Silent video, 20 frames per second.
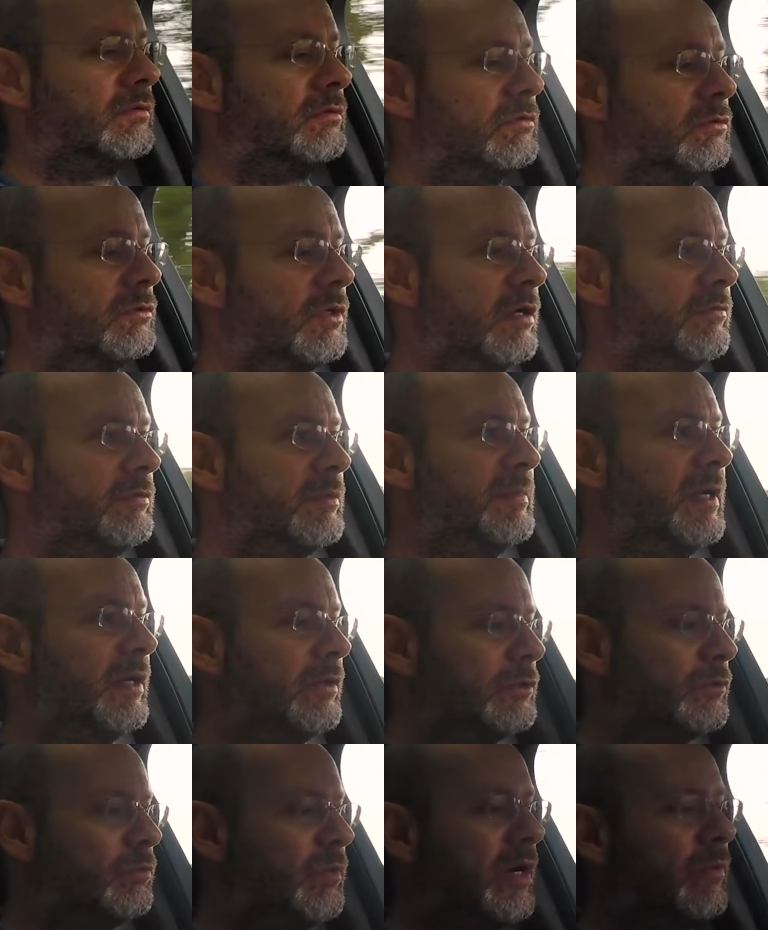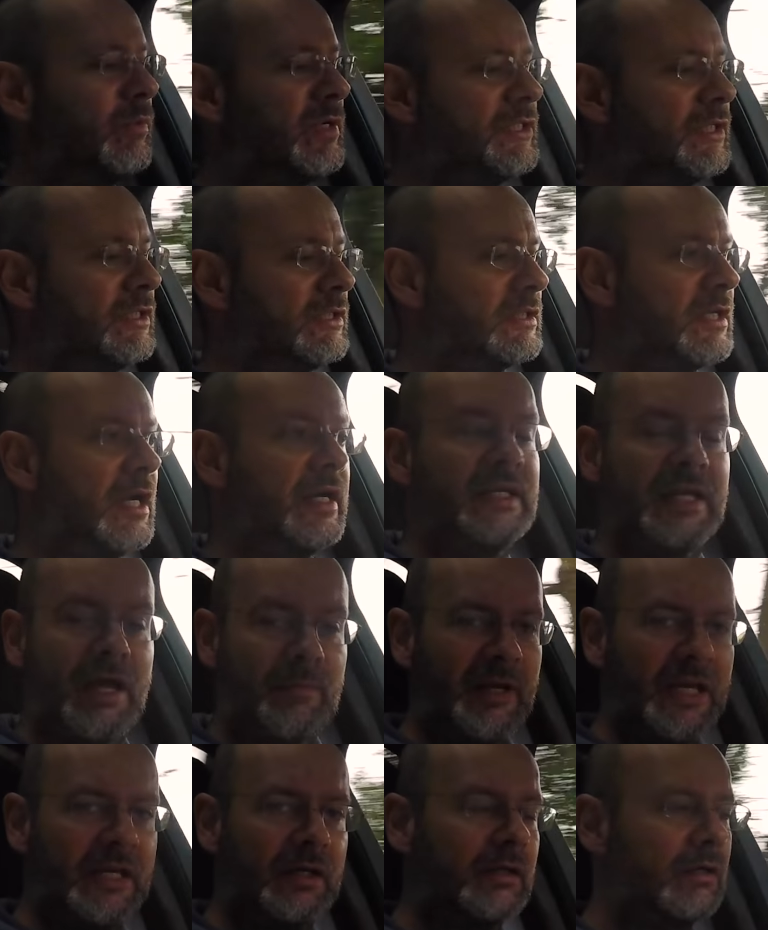driving modes, one of which is
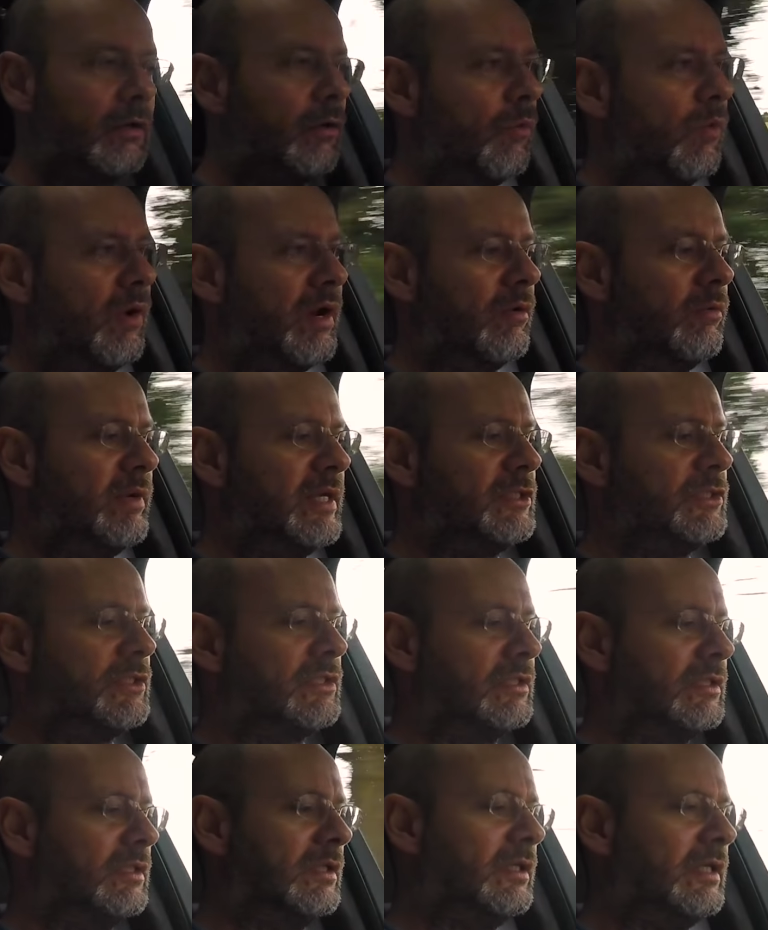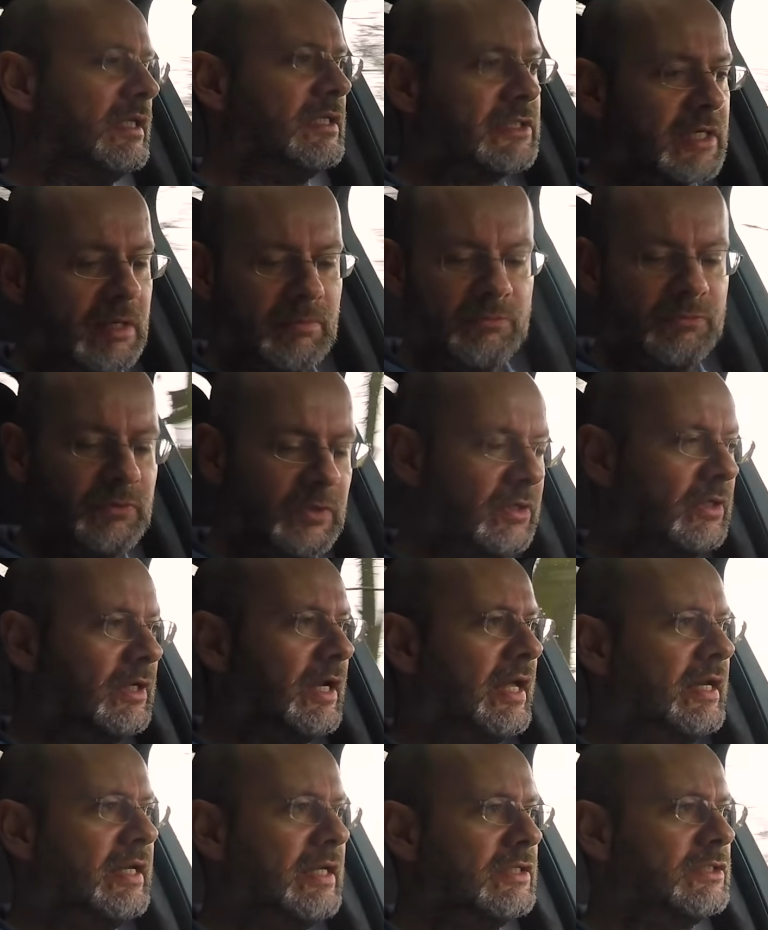dynamic, one of which is comfort,
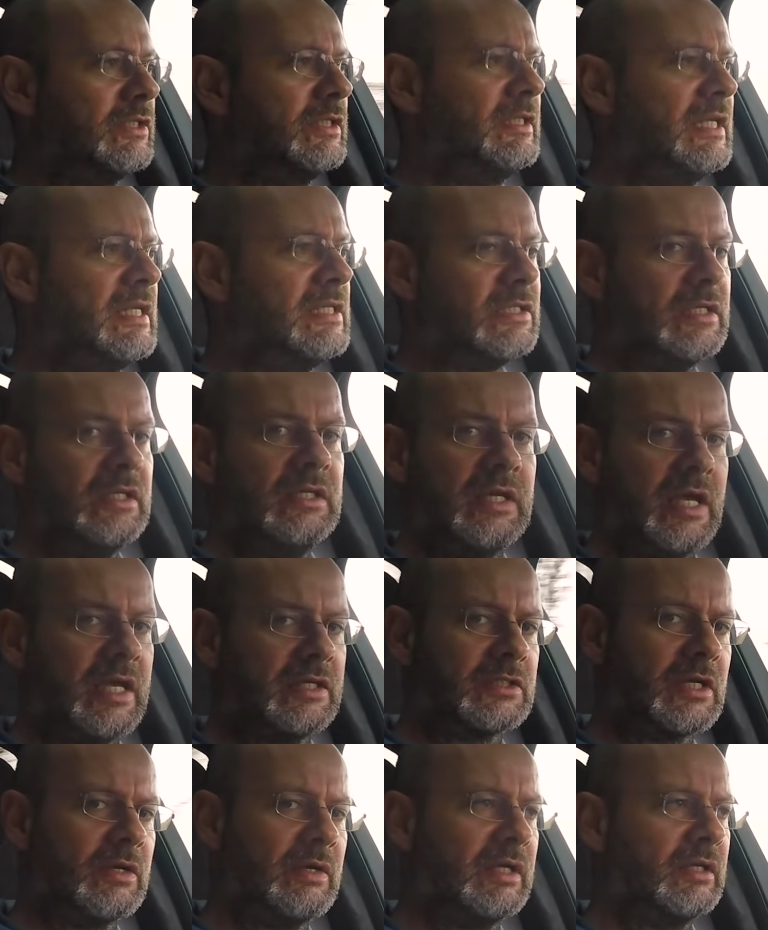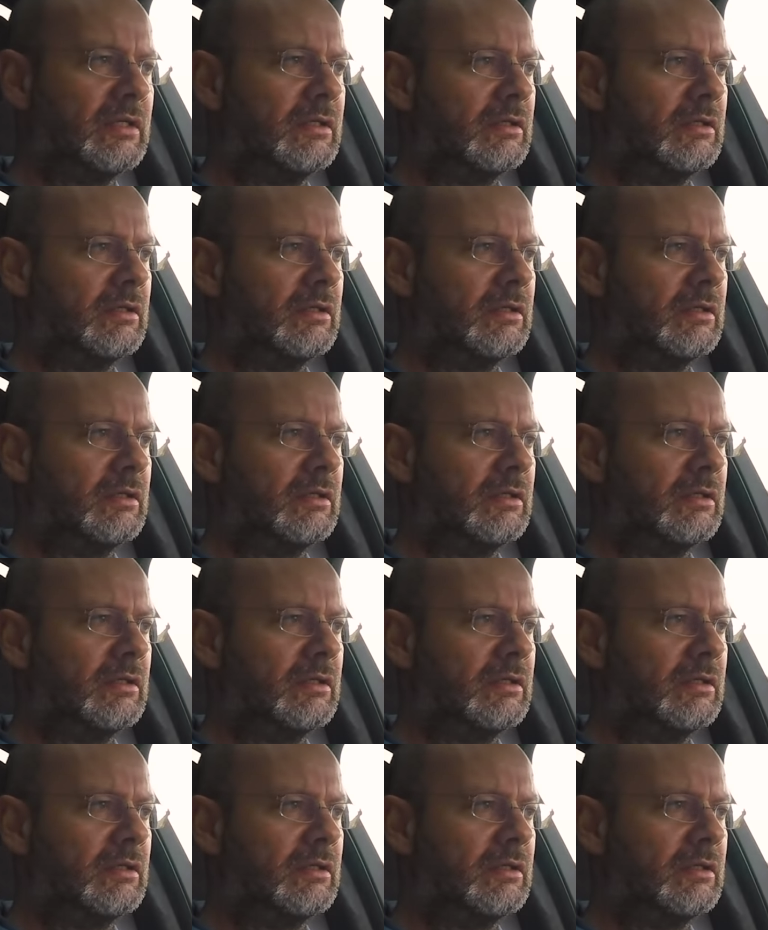and it is as easy as going